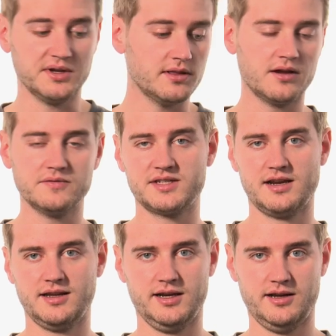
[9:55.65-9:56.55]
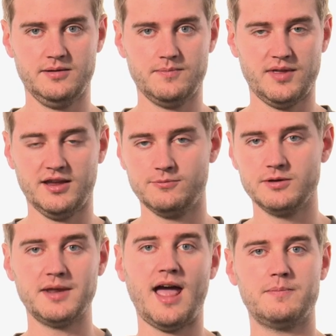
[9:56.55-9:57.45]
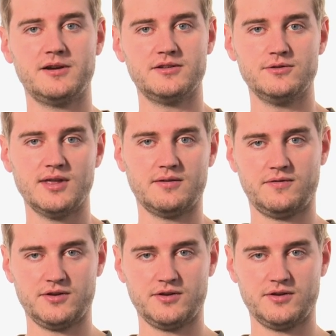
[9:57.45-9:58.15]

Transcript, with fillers: We love setting it up and we'd be happy to do that